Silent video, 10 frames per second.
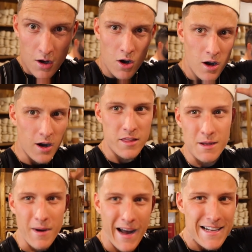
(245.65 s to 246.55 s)
I
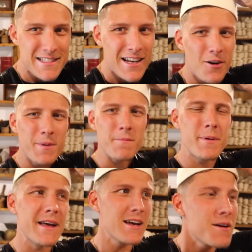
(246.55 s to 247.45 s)
think my head's a little
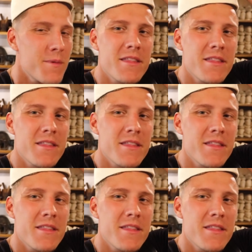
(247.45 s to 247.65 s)
bit big,